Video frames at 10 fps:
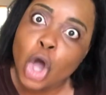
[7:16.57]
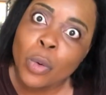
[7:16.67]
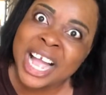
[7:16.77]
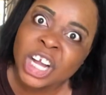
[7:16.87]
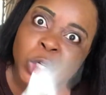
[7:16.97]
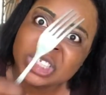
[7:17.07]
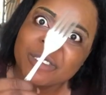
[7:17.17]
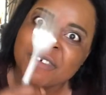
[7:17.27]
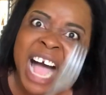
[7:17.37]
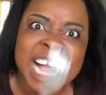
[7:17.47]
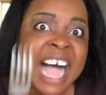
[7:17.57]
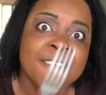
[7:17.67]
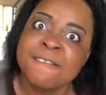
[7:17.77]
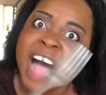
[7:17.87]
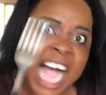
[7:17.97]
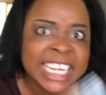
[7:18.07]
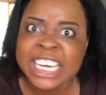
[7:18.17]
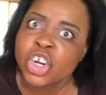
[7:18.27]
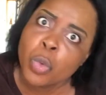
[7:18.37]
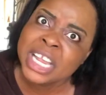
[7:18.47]
we are gonna use the fork and fork in
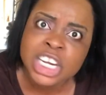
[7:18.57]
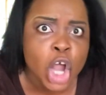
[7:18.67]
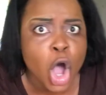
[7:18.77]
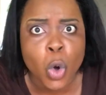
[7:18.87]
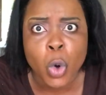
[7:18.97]
the wig now.